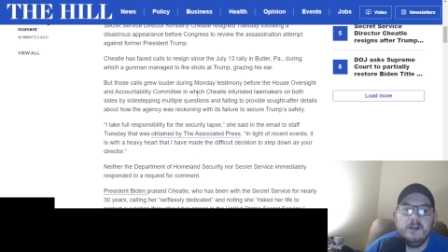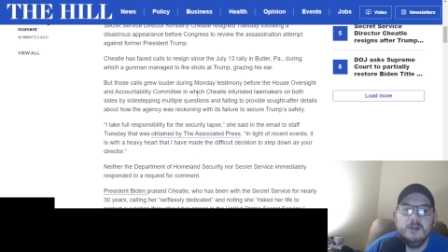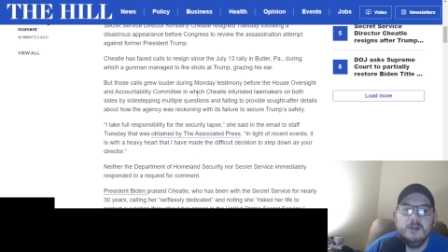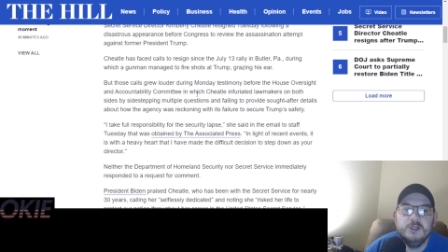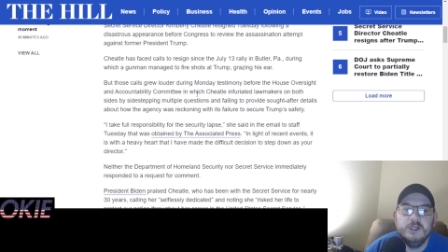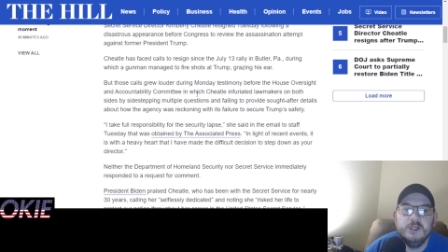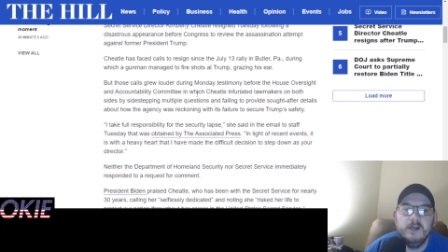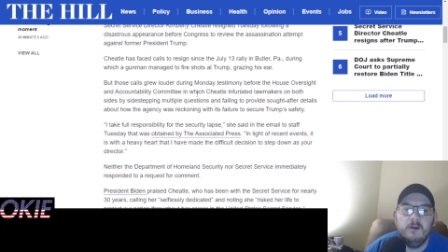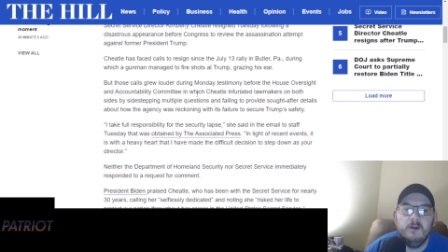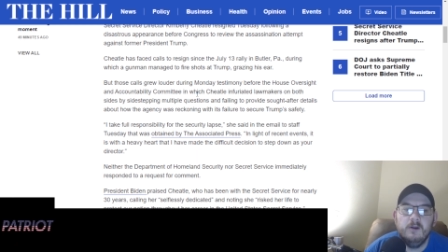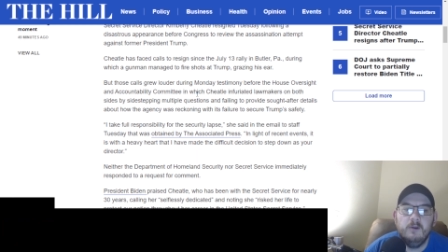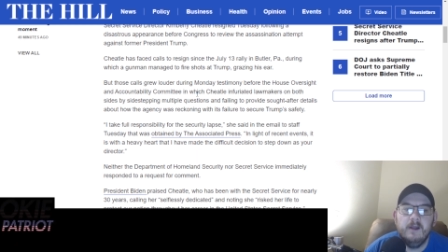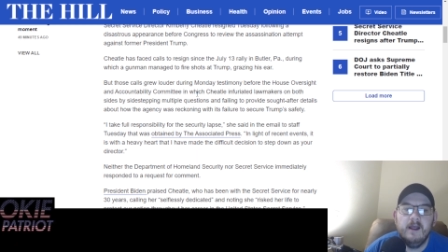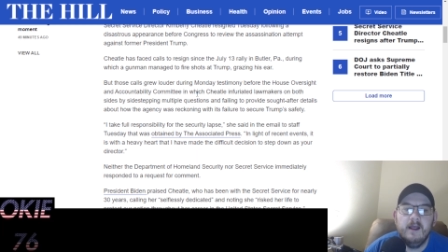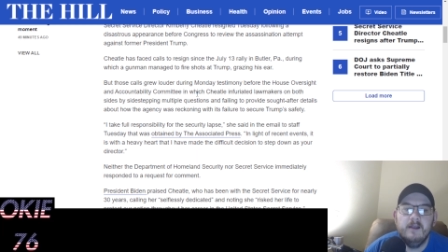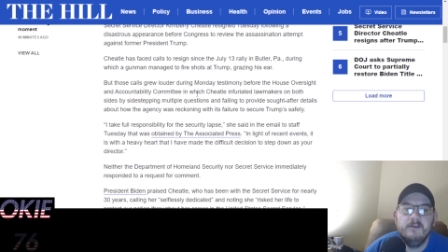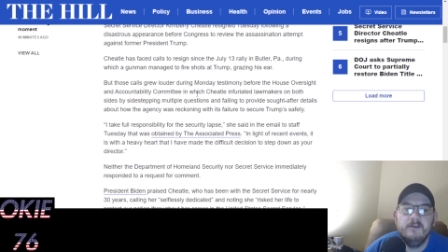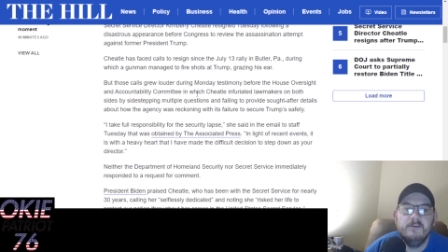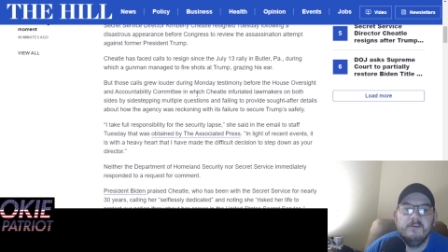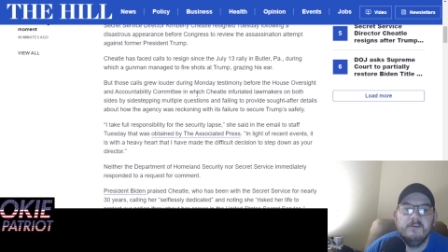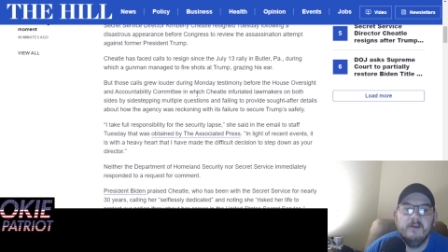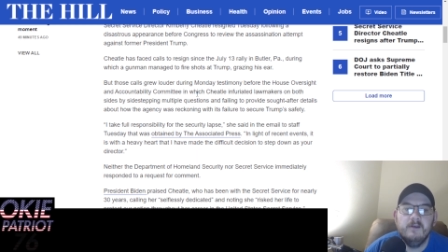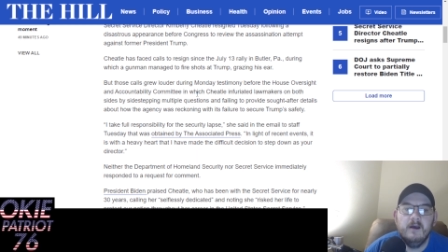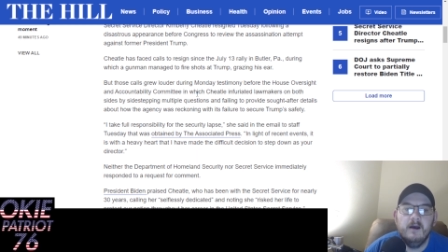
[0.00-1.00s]
Cheatle
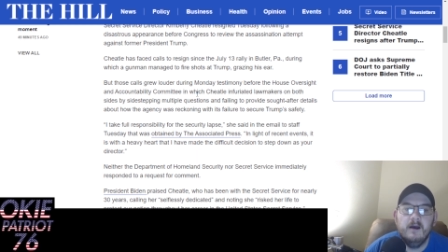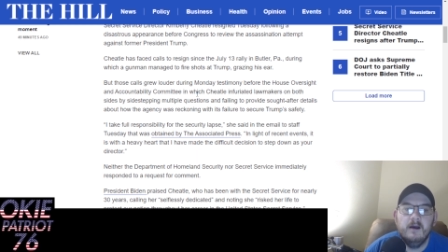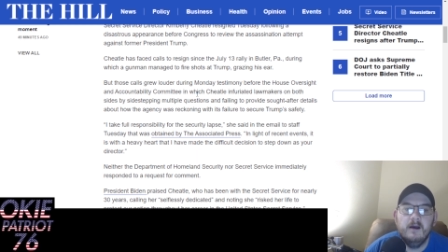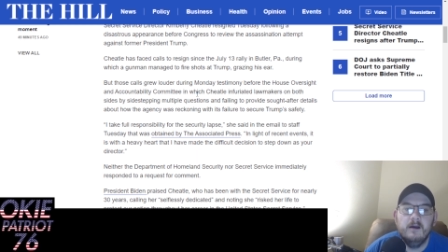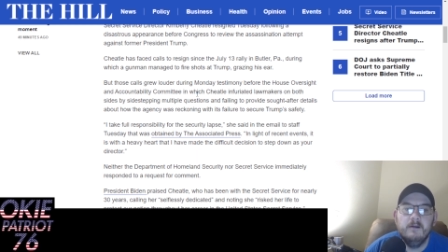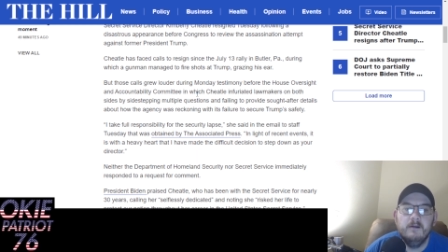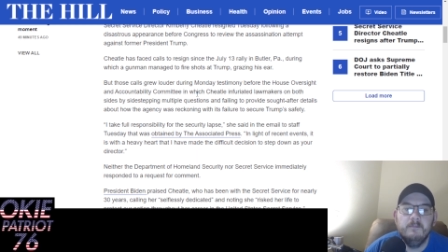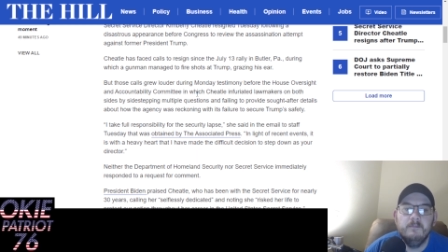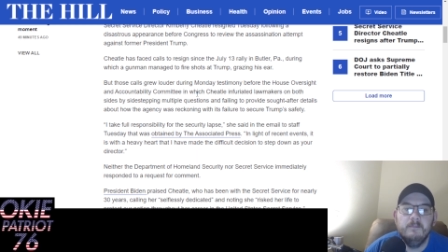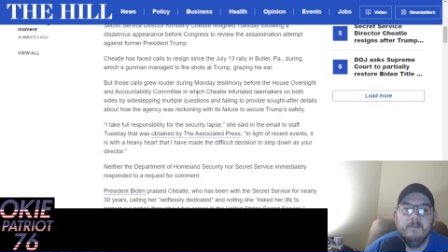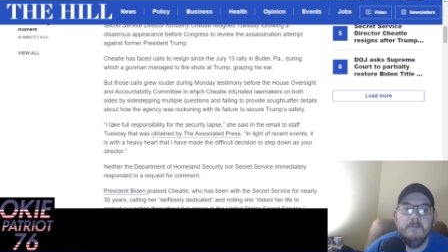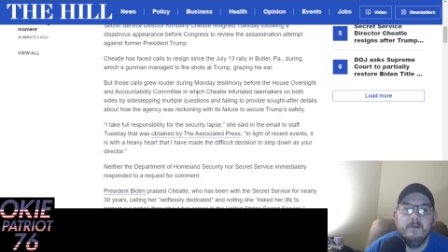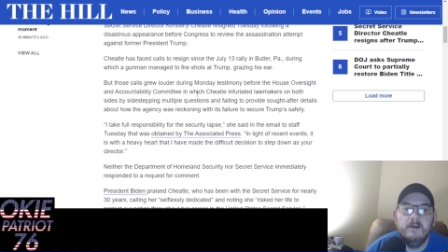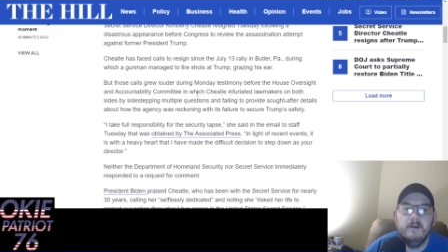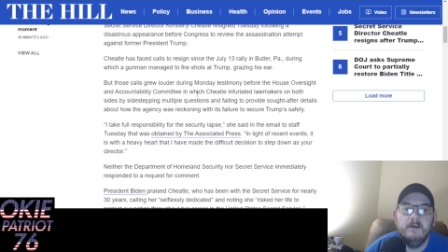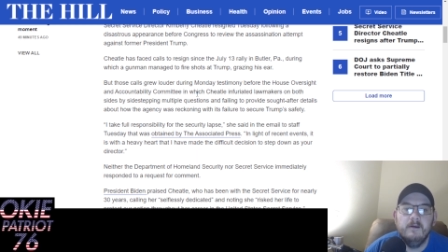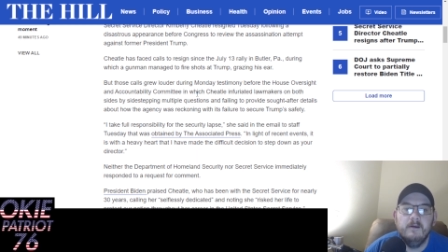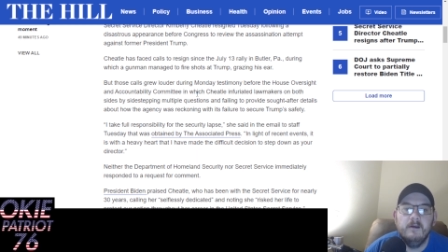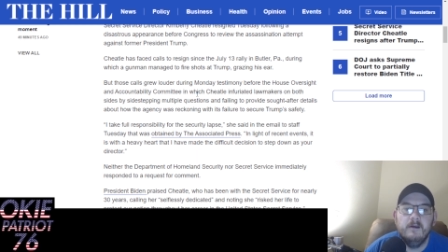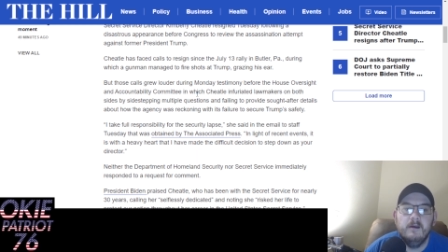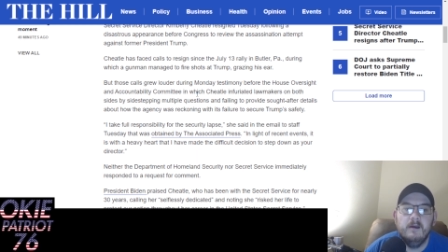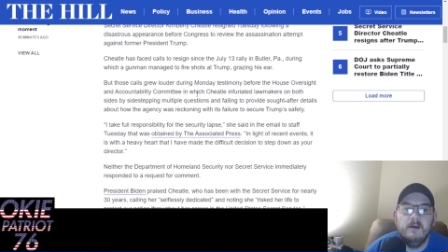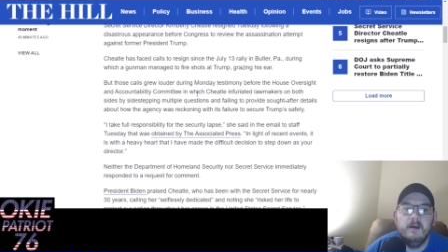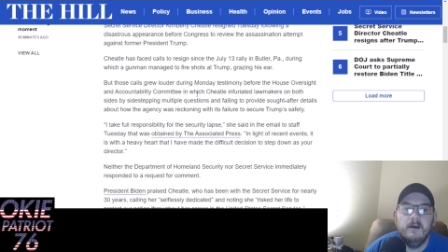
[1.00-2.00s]
has uh,
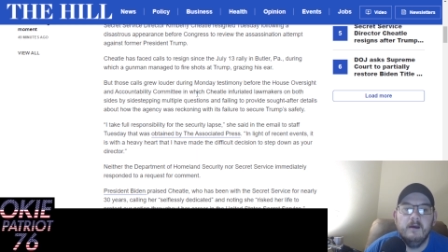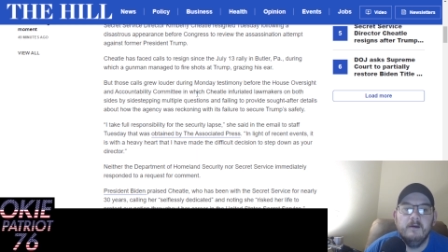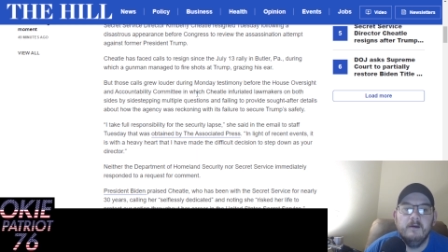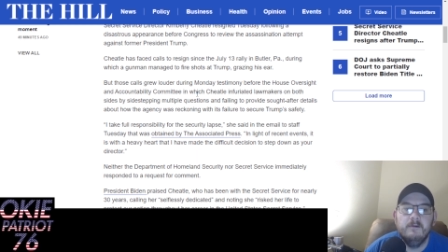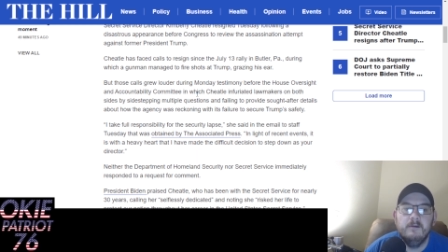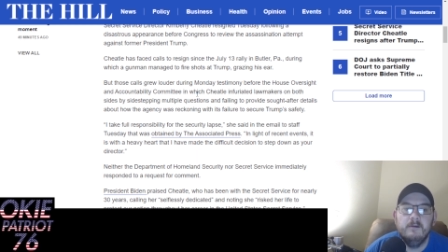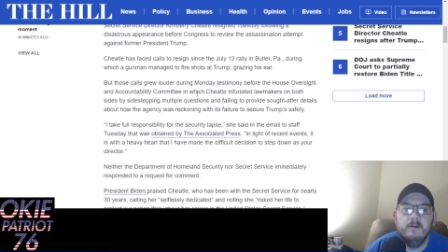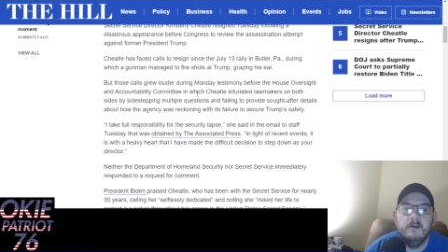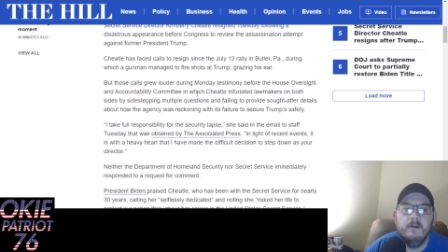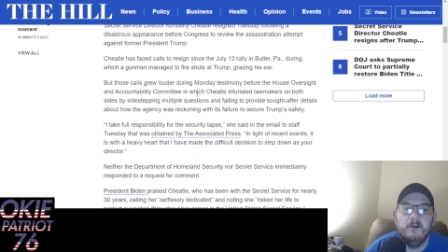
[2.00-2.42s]
uh,